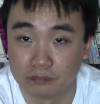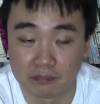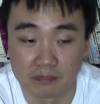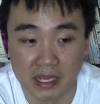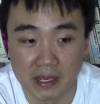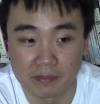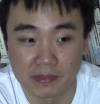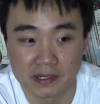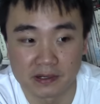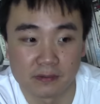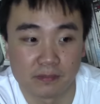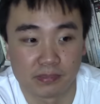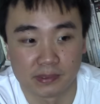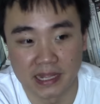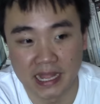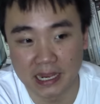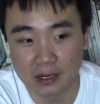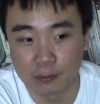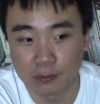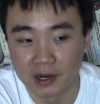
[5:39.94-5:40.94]
Maybe you
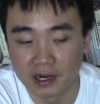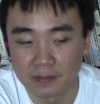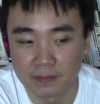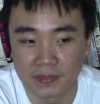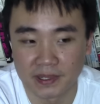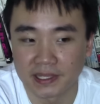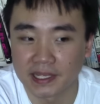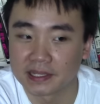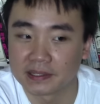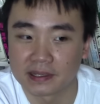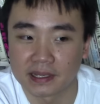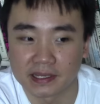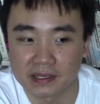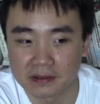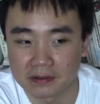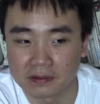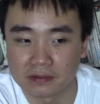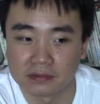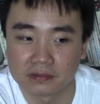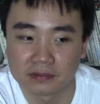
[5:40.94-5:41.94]
block one, but then like
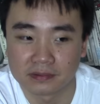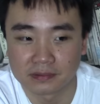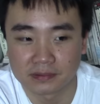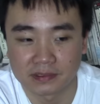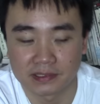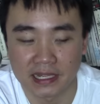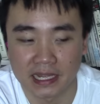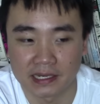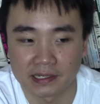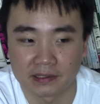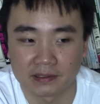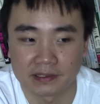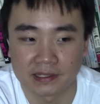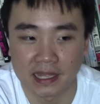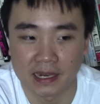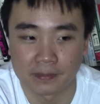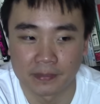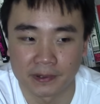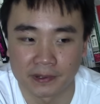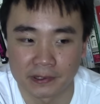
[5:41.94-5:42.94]
you
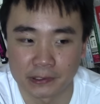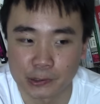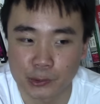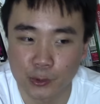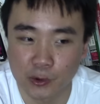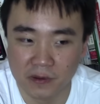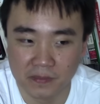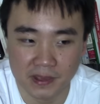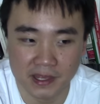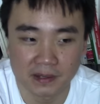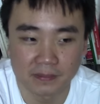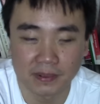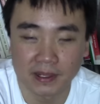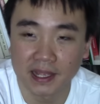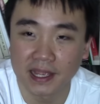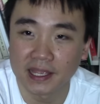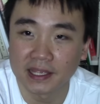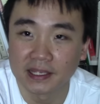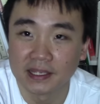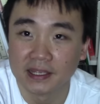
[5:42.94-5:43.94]
gotta put your equipment in
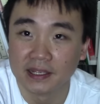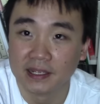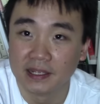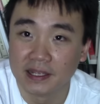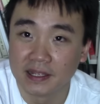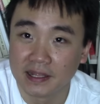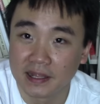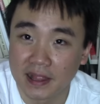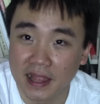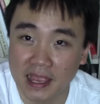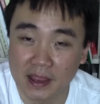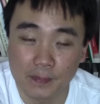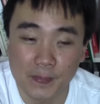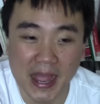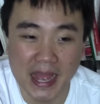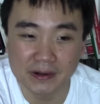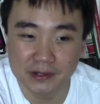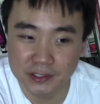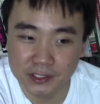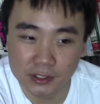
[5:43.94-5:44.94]
play. Like
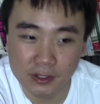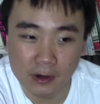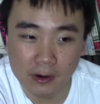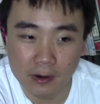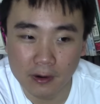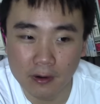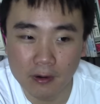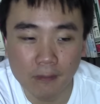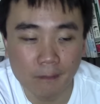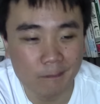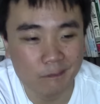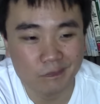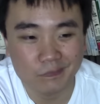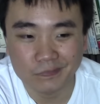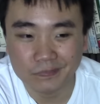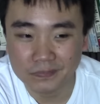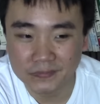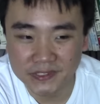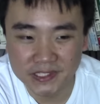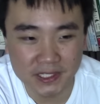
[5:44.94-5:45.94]
Battle
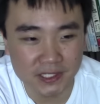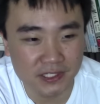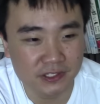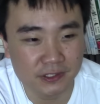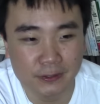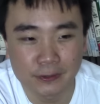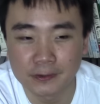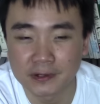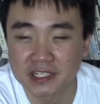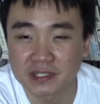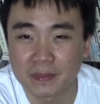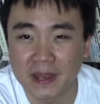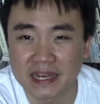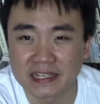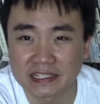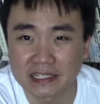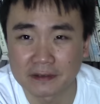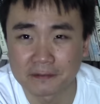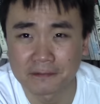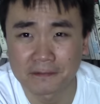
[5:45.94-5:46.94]
Skull, just too
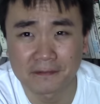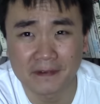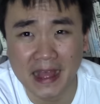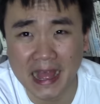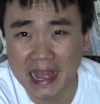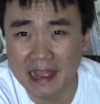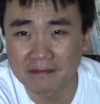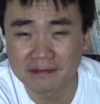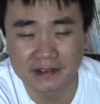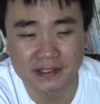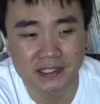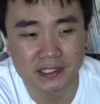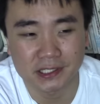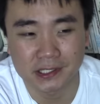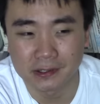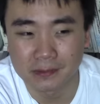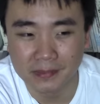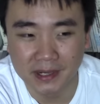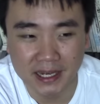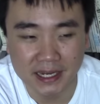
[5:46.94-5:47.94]
expensive. 5 is
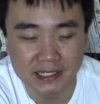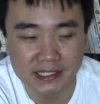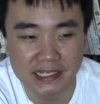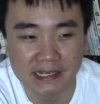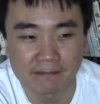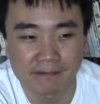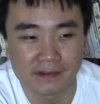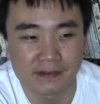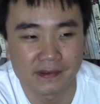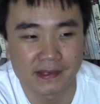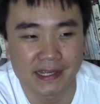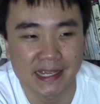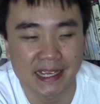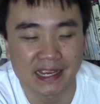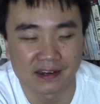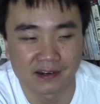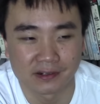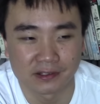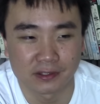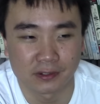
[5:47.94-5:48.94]
too much. Even if you
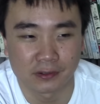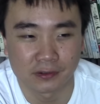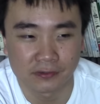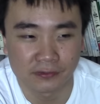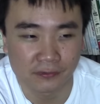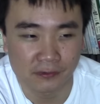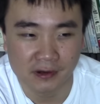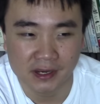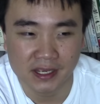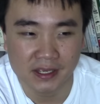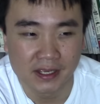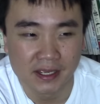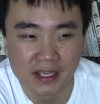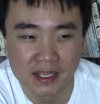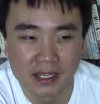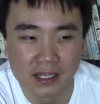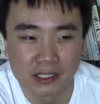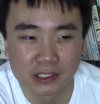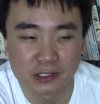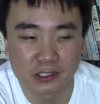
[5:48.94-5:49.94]
get on turn 3,
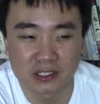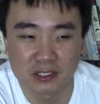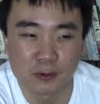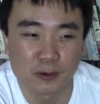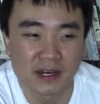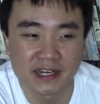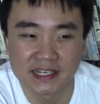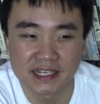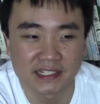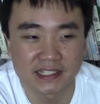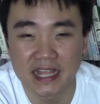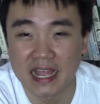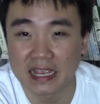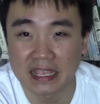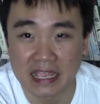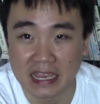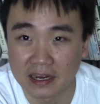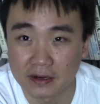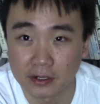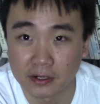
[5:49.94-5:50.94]
Twin does not
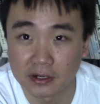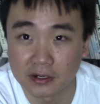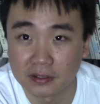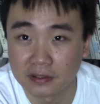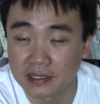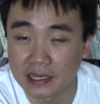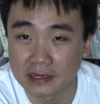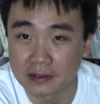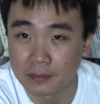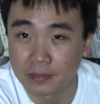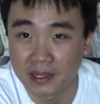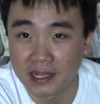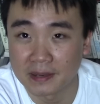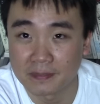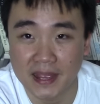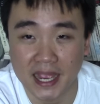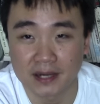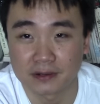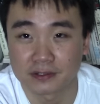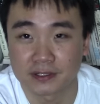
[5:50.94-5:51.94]
care that you're playing
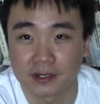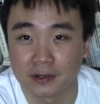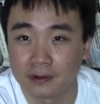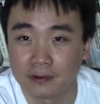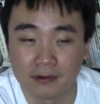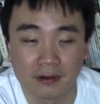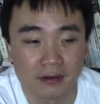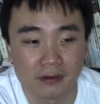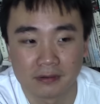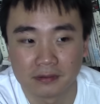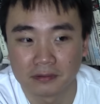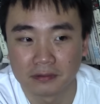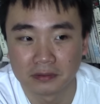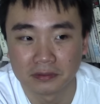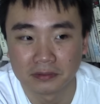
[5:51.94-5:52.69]
Battle Skull